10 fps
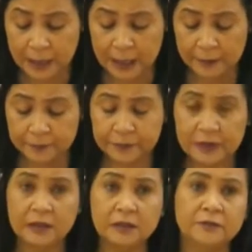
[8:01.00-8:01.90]

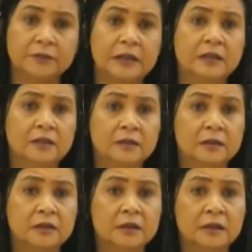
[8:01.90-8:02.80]
And if
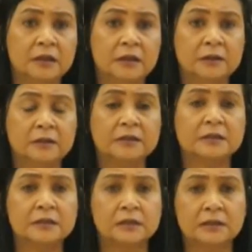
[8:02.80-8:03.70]
anything,
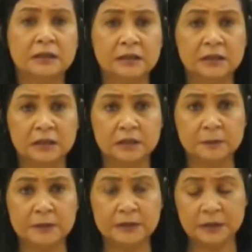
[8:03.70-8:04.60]
this learning
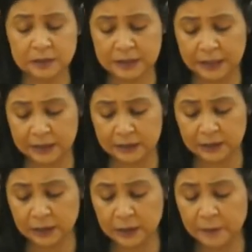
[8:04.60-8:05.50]
experience
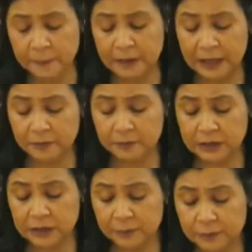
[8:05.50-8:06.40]
has made
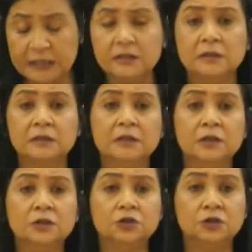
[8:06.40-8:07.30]
me a better
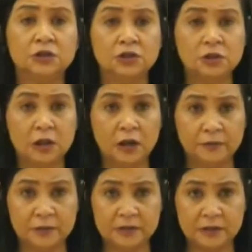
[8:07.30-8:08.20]
judicial
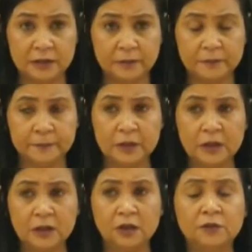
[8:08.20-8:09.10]
officer.
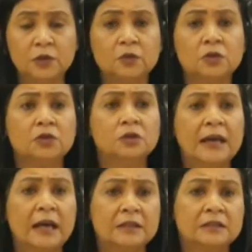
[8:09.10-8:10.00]
If you would
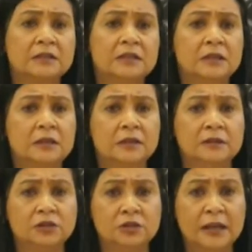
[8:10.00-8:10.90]
look at
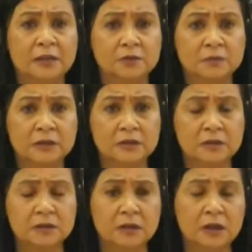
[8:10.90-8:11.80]
the
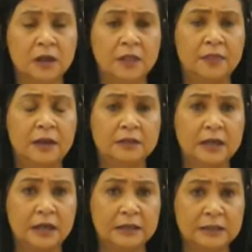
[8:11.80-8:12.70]
judgment that
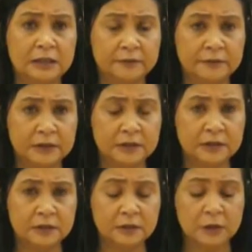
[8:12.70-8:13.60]
I delivered,